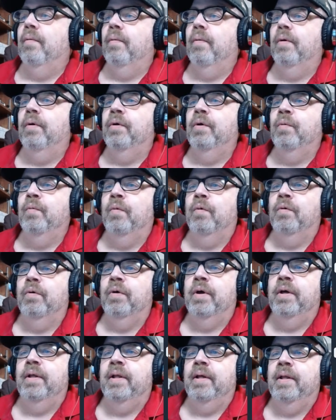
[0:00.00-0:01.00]
or you
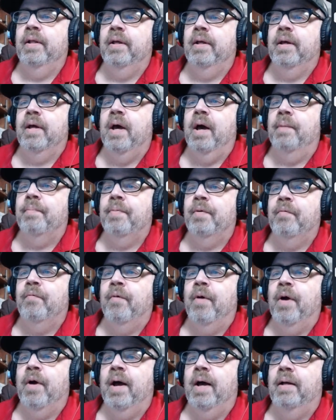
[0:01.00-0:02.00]
won't get any
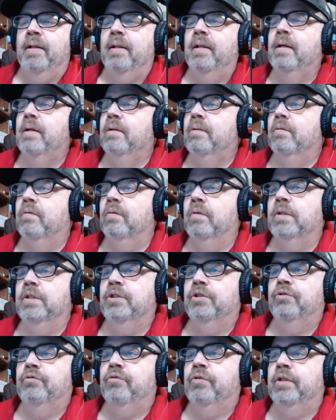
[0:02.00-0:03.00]
copyright
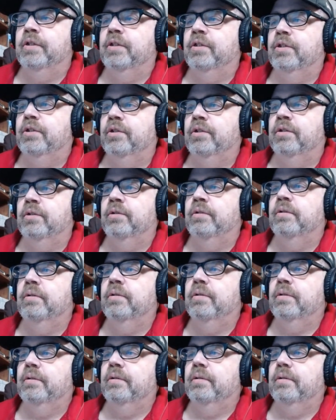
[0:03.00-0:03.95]
restrictions.